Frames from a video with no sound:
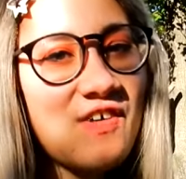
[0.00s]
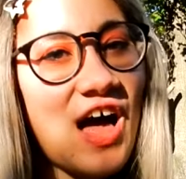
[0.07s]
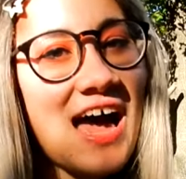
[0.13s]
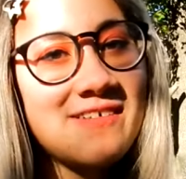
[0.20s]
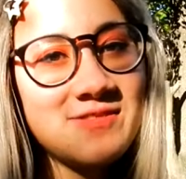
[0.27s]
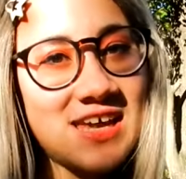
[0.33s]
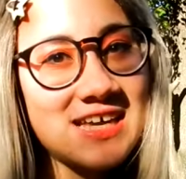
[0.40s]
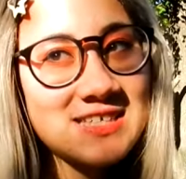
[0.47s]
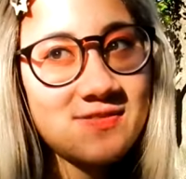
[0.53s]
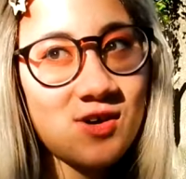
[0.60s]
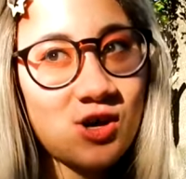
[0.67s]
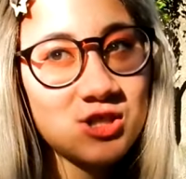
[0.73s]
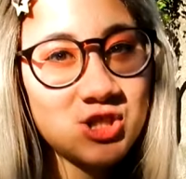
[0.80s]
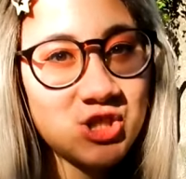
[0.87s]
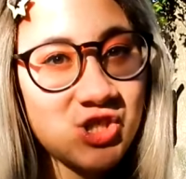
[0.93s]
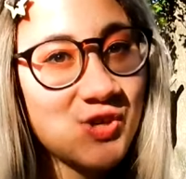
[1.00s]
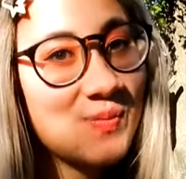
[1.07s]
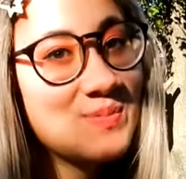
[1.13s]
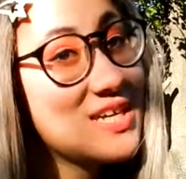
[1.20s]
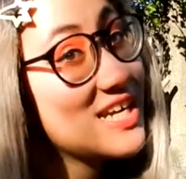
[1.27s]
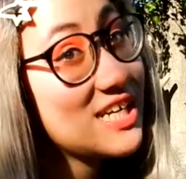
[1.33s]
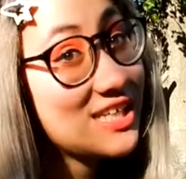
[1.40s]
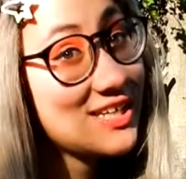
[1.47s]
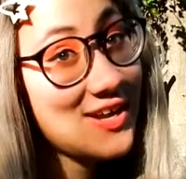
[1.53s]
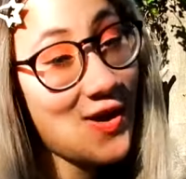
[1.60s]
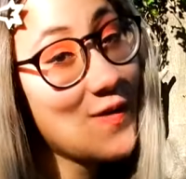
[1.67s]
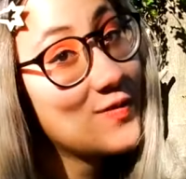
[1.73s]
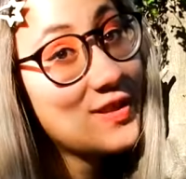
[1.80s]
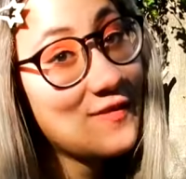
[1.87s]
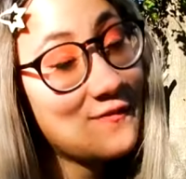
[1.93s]
5 days of costume. Technically
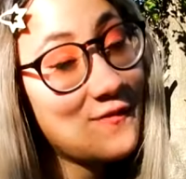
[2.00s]
only